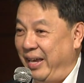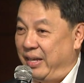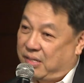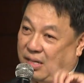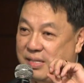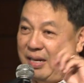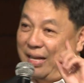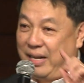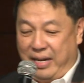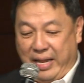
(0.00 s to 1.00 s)
It's just
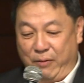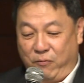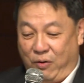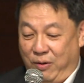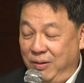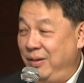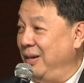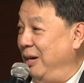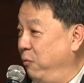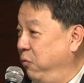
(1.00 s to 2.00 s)
another name for
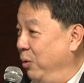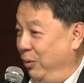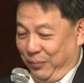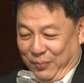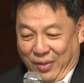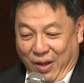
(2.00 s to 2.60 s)
a fool.